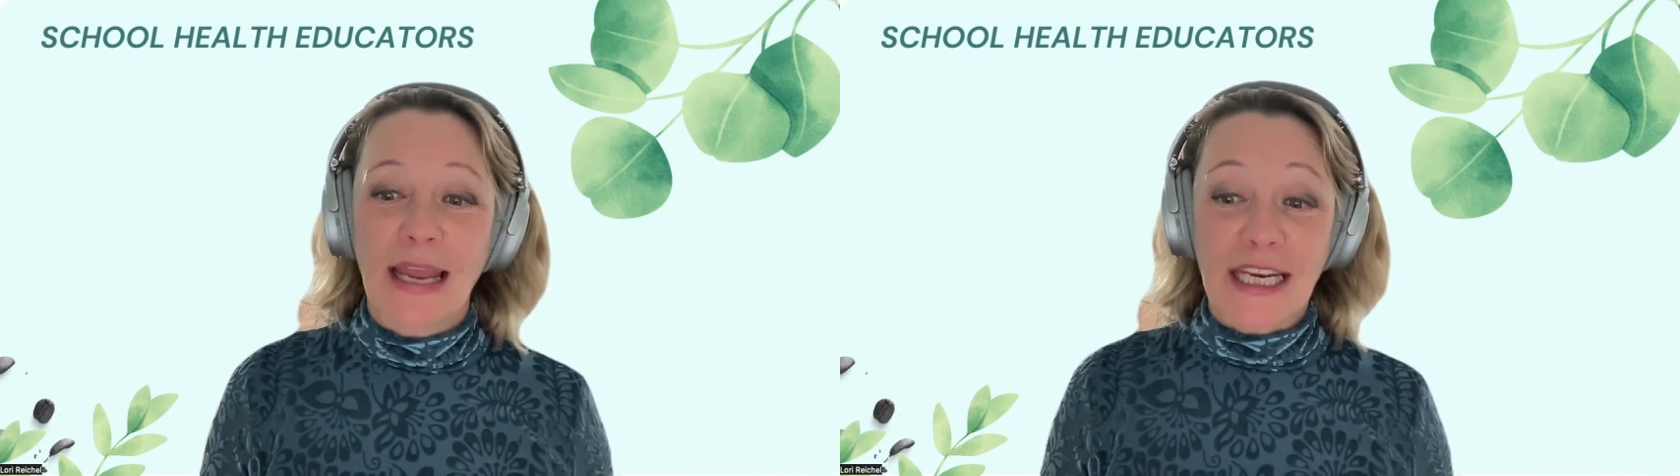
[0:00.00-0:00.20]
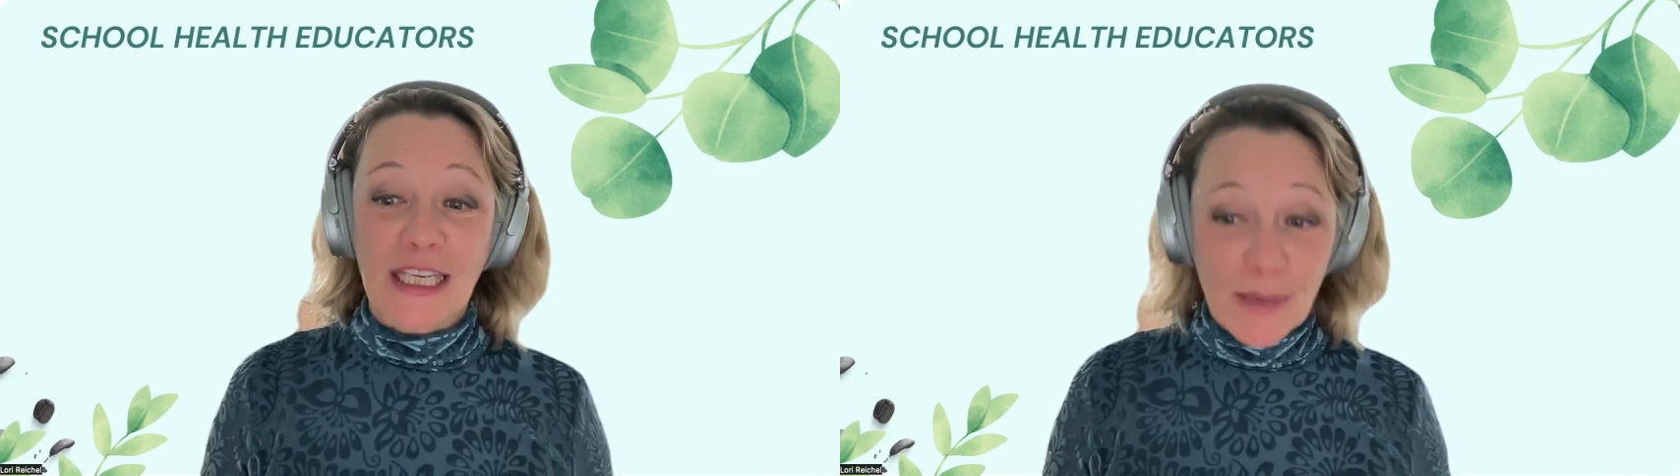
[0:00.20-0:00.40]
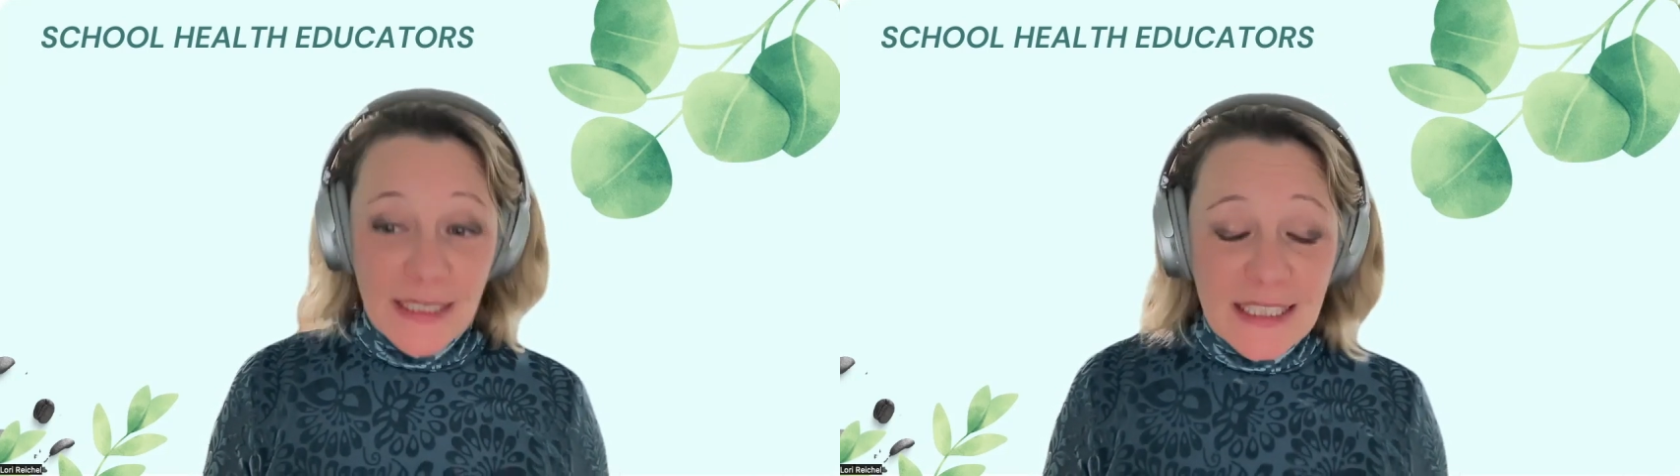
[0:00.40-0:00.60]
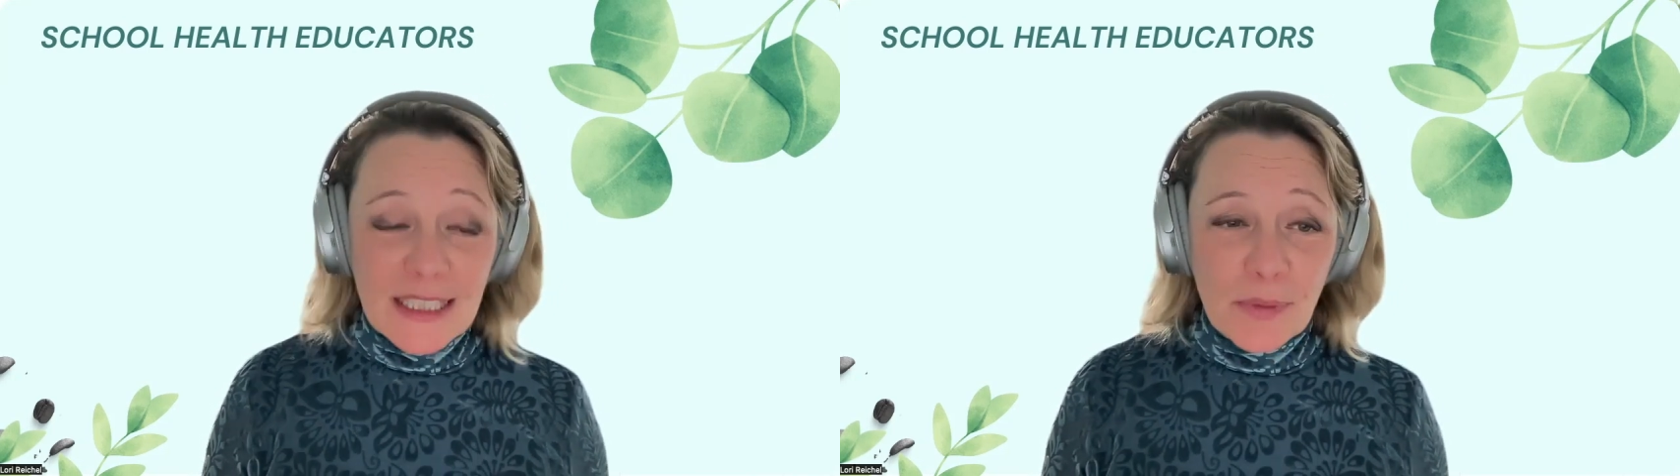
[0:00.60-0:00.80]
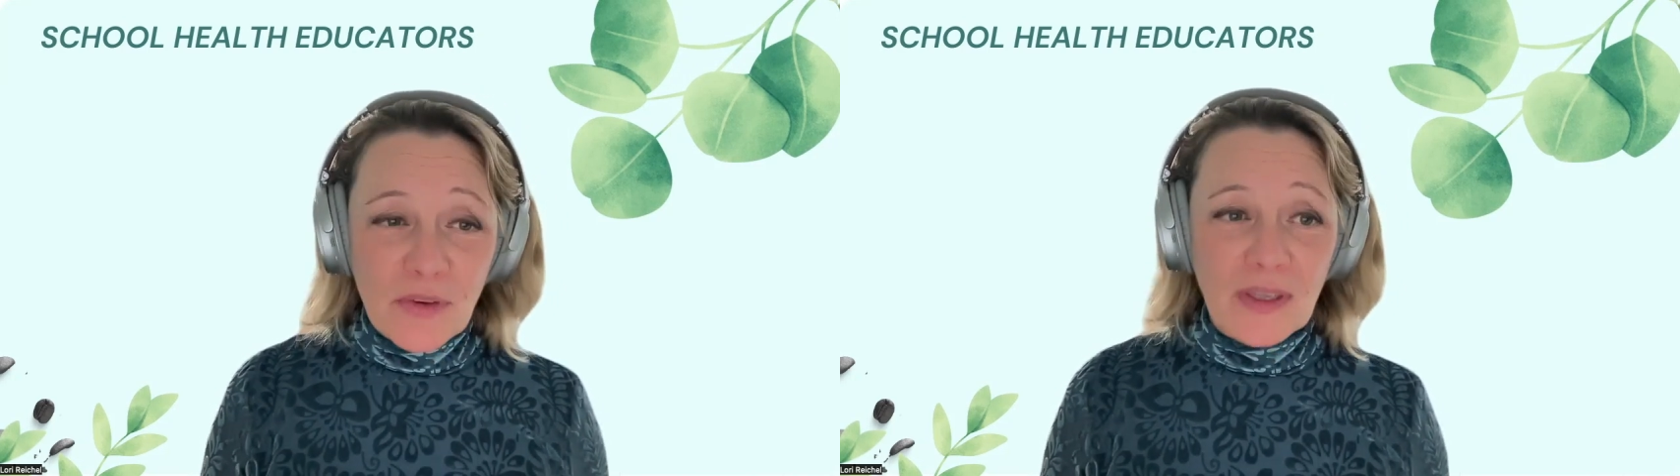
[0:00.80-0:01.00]
expected
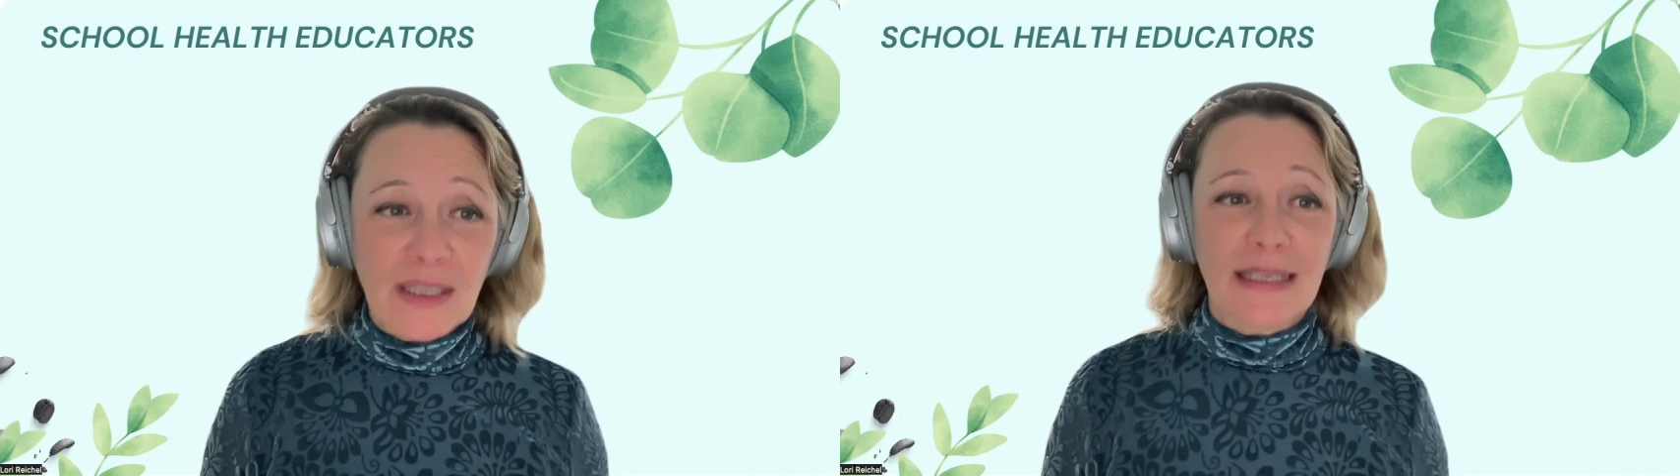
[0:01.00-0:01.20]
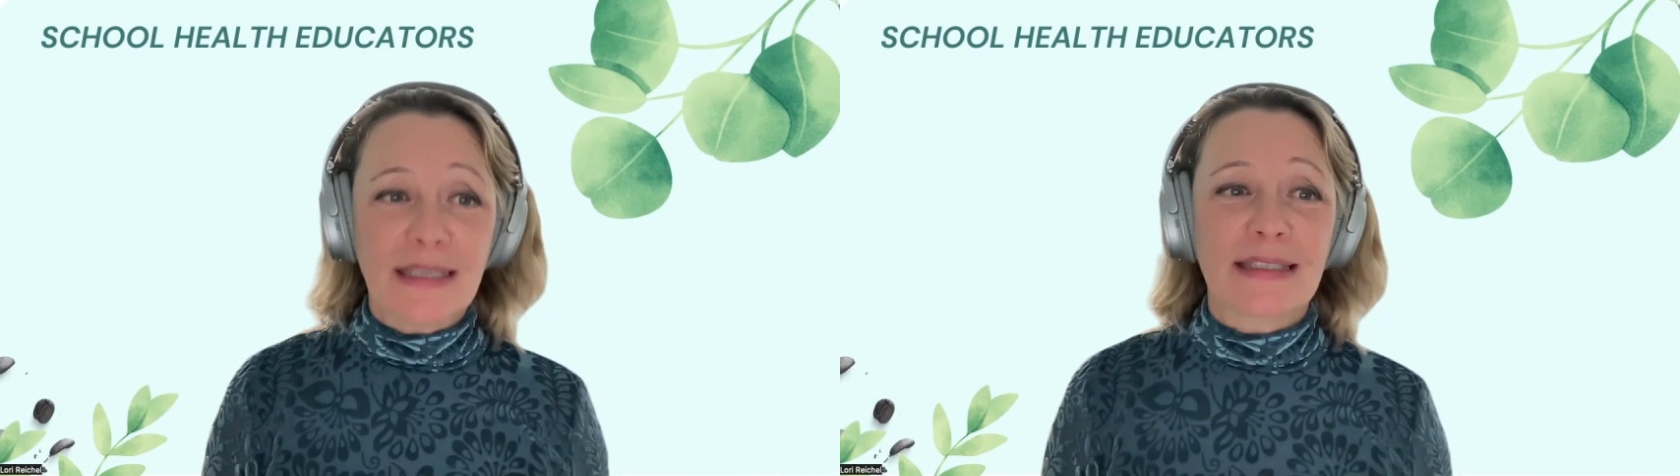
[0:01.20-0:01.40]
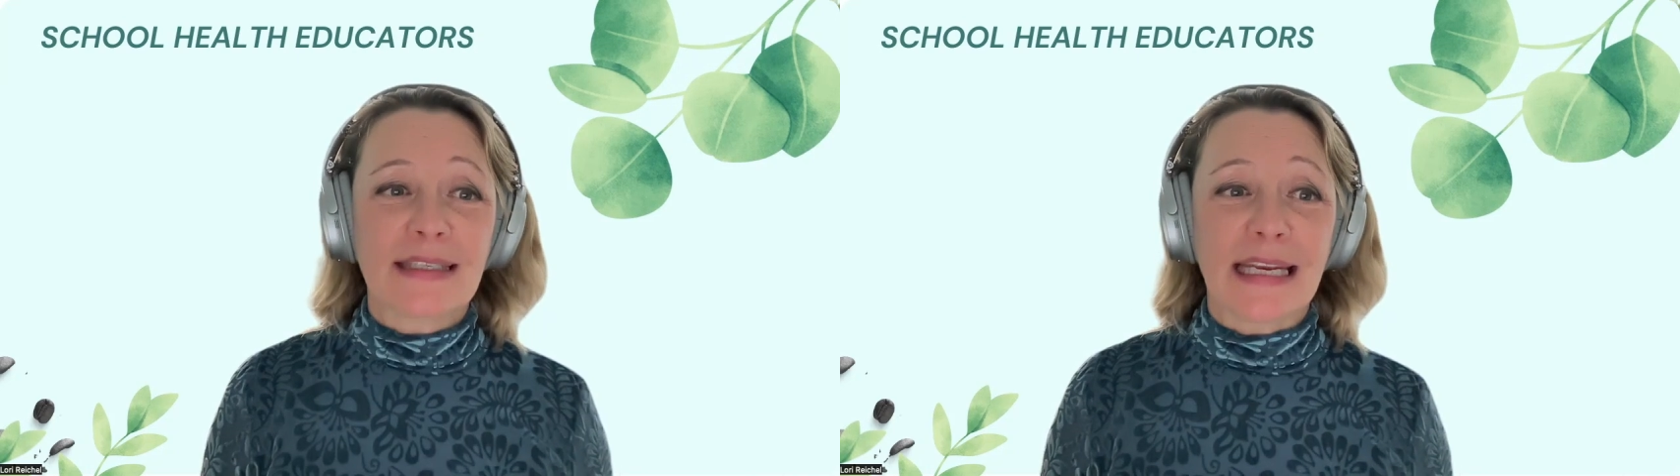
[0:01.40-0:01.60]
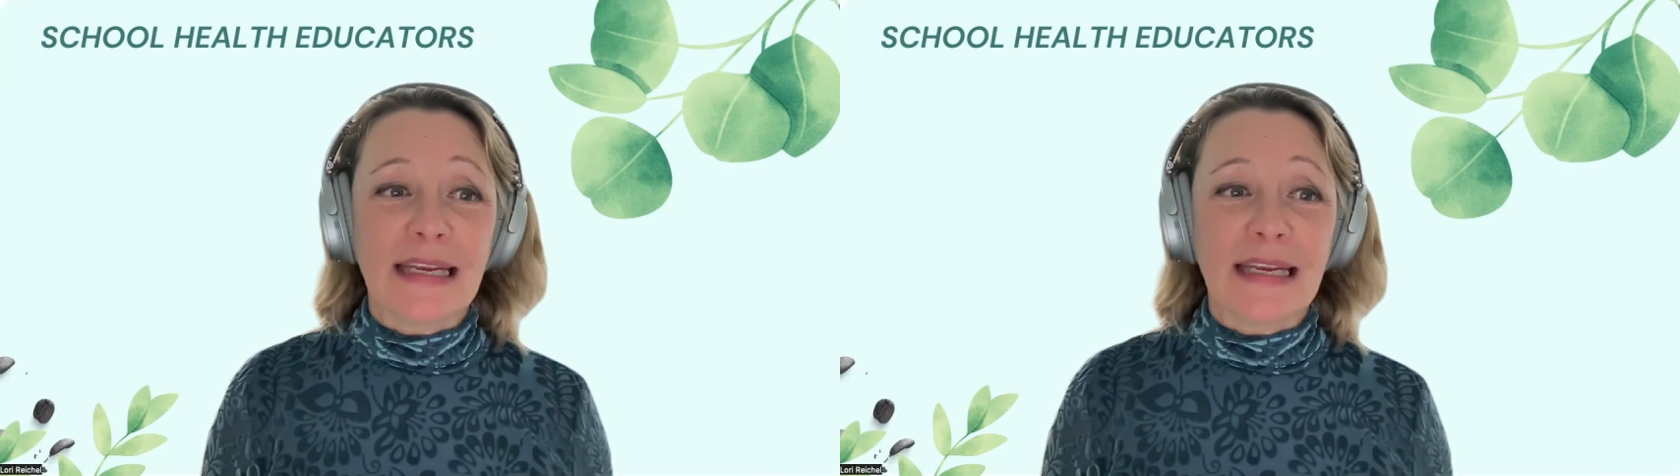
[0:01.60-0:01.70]
to be released